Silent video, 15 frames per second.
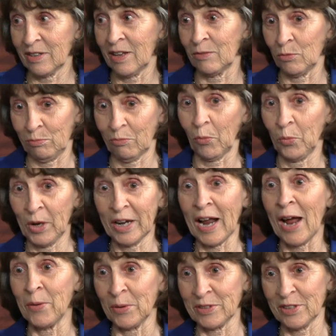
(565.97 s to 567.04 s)
and when
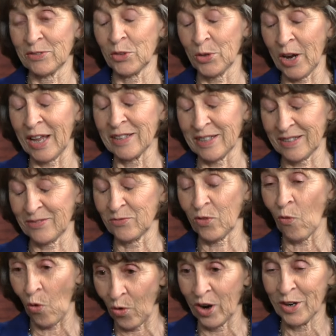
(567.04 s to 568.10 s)
I was
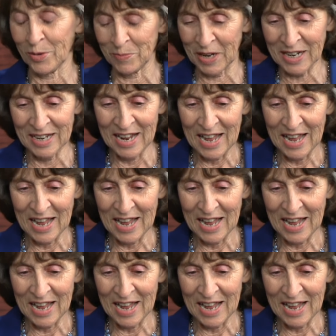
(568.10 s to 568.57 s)
transformed,